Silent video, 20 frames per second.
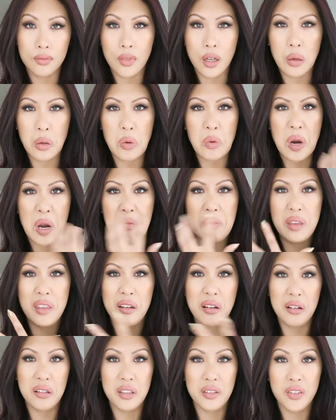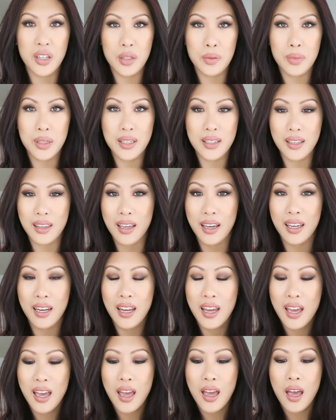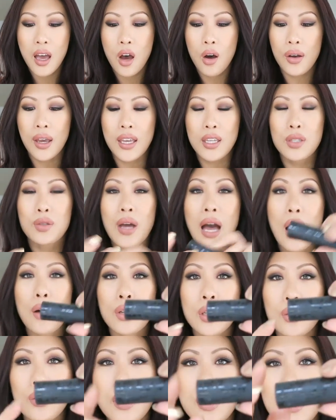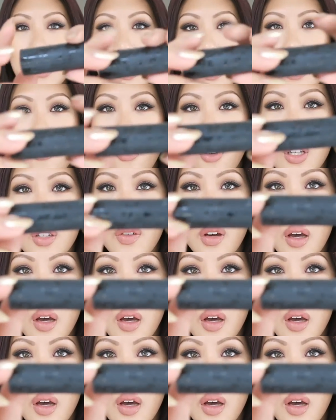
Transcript: I don't know why I made that ugly face when I said that. Okay, so how cute is this? First